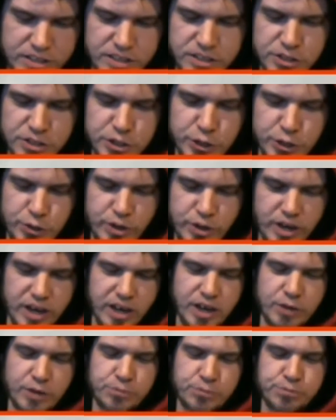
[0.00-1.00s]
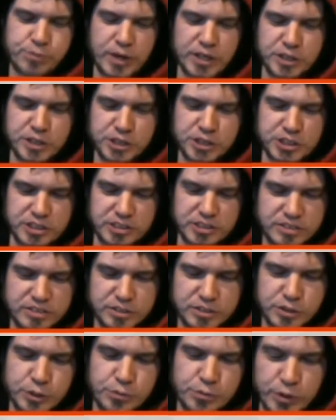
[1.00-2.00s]
New Punisher,
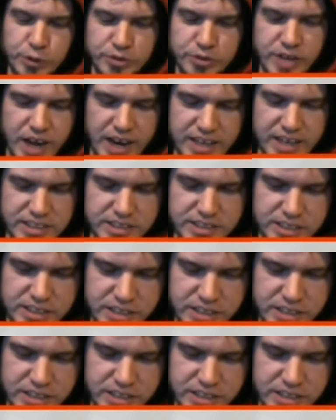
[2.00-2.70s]
new Moon Knight.